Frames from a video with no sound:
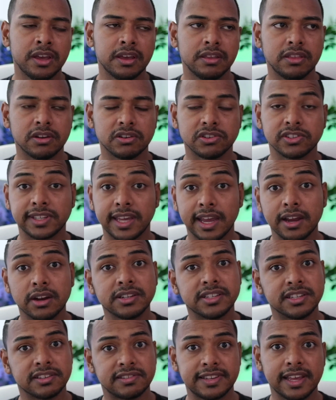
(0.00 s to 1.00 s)
They're
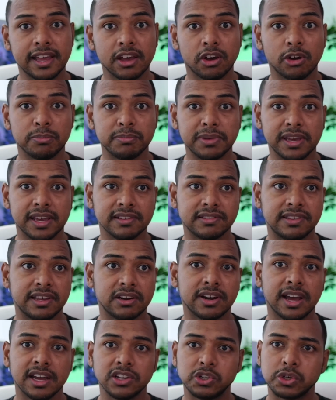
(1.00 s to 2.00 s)
scared to sell because they're
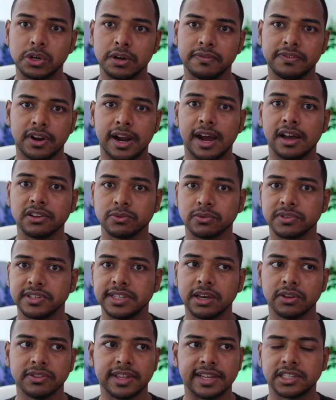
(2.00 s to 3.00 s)
not sure if their house will
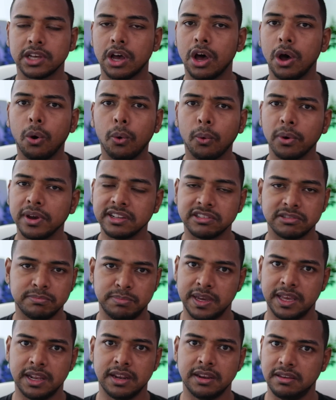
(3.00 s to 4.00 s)
sell. That's always
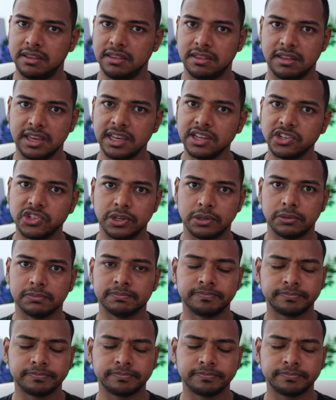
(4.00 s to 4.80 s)
been the issue